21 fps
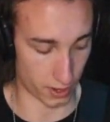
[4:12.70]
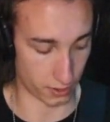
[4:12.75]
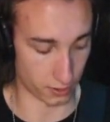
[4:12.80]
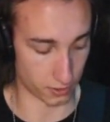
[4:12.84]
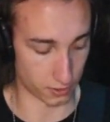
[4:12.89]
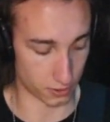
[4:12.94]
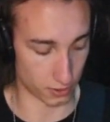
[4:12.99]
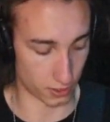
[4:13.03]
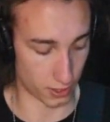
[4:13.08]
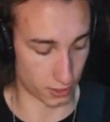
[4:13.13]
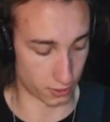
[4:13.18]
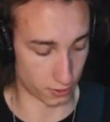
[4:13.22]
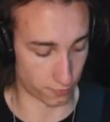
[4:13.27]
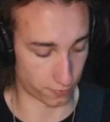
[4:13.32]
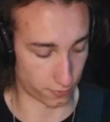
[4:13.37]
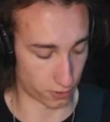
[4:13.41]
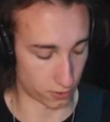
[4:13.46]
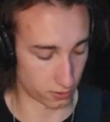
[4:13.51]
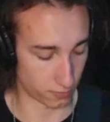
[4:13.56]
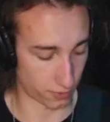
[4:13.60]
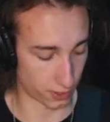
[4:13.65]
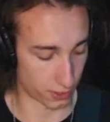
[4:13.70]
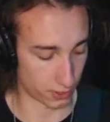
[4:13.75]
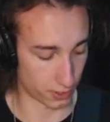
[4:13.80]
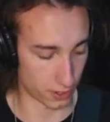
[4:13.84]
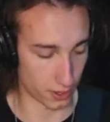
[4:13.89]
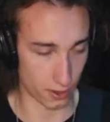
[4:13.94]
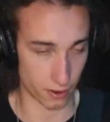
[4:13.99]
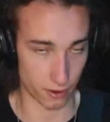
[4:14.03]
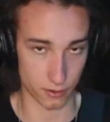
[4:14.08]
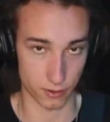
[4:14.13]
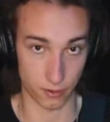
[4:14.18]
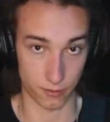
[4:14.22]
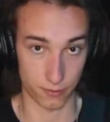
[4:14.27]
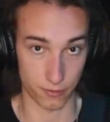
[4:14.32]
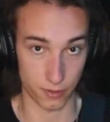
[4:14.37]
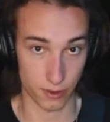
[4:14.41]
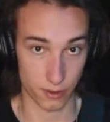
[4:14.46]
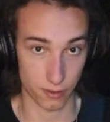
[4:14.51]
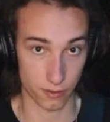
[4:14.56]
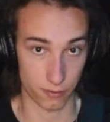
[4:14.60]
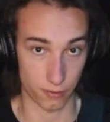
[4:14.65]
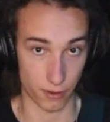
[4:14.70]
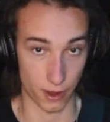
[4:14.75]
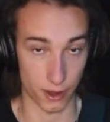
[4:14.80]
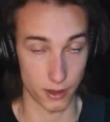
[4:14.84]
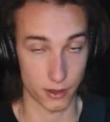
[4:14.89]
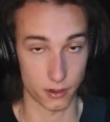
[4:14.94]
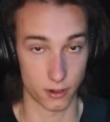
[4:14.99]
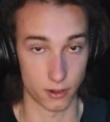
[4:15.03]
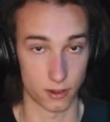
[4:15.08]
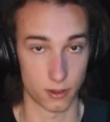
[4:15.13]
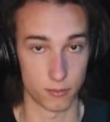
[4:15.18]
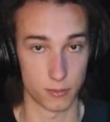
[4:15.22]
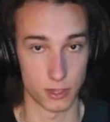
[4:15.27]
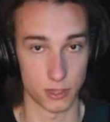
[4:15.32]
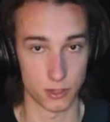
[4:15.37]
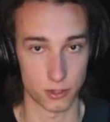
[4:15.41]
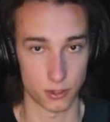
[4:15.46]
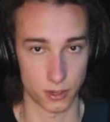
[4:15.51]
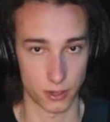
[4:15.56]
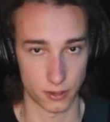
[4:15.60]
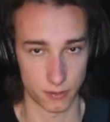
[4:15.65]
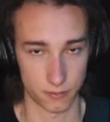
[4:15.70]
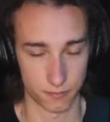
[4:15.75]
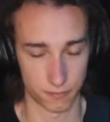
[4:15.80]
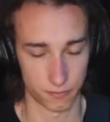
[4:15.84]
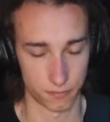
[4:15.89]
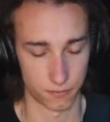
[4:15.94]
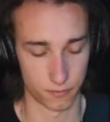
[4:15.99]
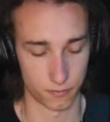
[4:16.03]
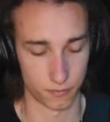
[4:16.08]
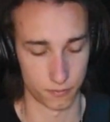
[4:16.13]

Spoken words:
And then you slide your first finger down to 5th fret on the B string.